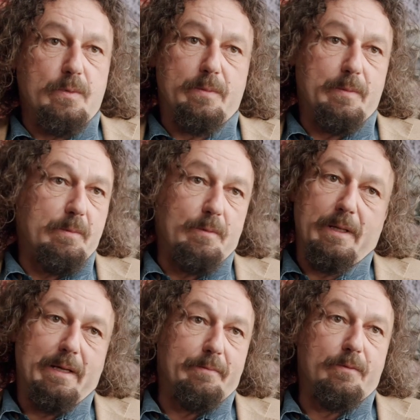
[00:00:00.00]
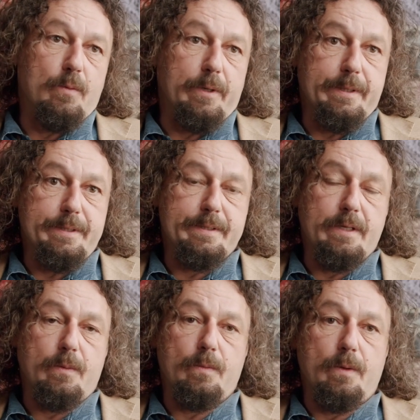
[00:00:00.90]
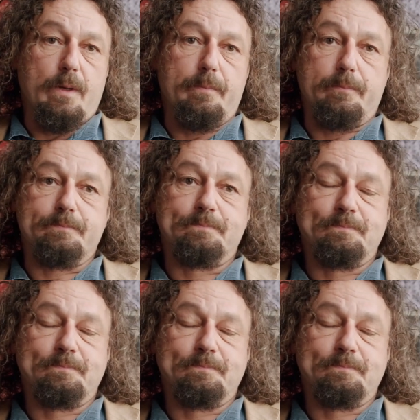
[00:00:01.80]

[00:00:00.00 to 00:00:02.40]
with me, they were there 4 years. So